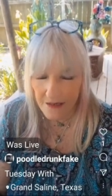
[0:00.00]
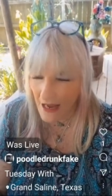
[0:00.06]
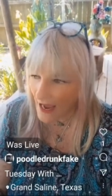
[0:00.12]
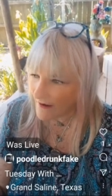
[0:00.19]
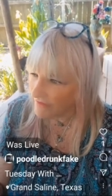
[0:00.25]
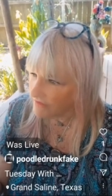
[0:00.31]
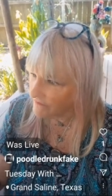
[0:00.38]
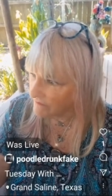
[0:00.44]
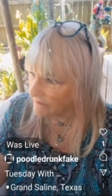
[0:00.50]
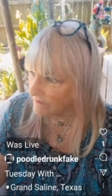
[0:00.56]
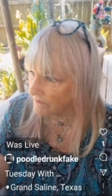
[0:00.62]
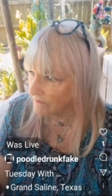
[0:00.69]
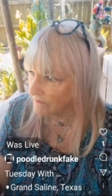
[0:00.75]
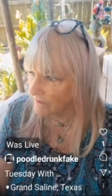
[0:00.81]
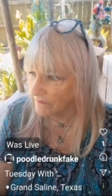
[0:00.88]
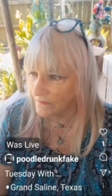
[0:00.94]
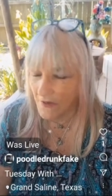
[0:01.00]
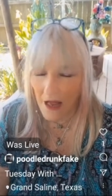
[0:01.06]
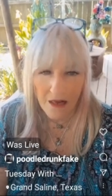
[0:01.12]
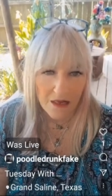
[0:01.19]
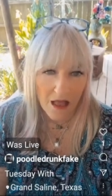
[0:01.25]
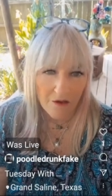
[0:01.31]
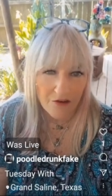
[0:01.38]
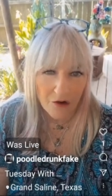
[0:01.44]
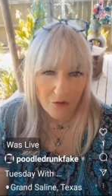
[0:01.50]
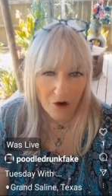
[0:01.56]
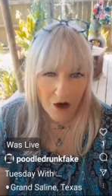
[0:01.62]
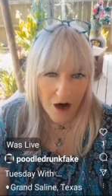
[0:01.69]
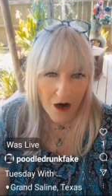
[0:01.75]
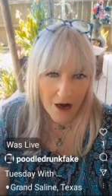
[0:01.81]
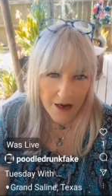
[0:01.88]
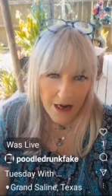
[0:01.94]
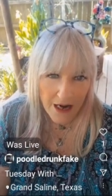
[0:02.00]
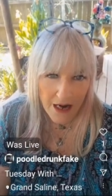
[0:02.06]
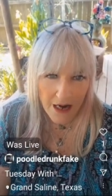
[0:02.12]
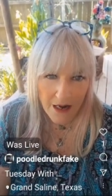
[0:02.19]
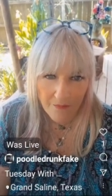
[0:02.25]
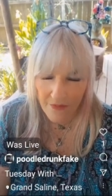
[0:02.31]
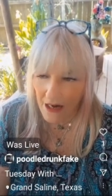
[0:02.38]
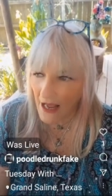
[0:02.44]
and I love it where I am,